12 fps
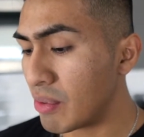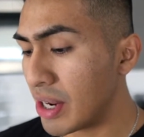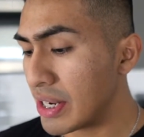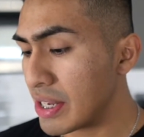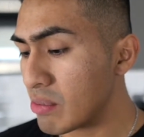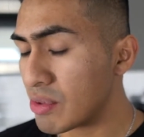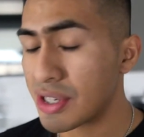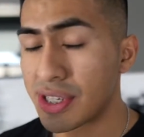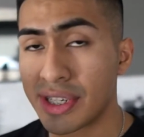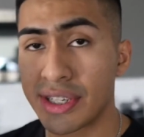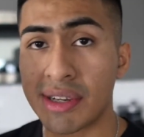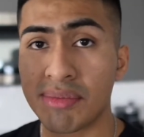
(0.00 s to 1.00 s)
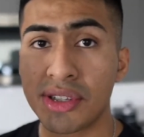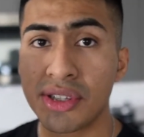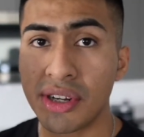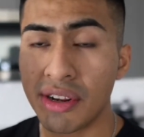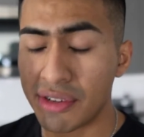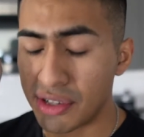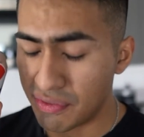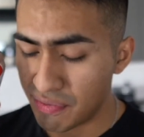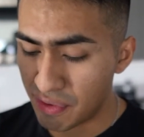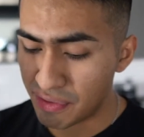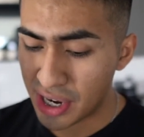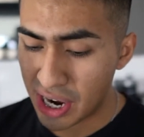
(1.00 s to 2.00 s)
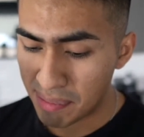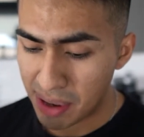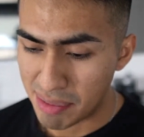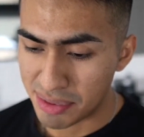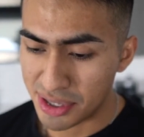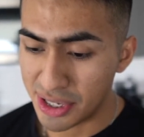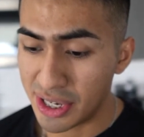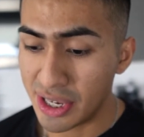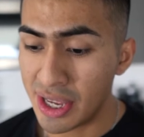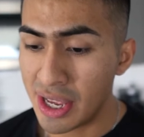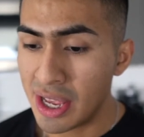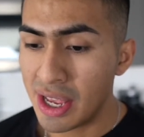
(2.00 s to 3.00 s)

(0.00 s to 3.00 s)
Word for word: what I did was substitute it with Diet Pepsi.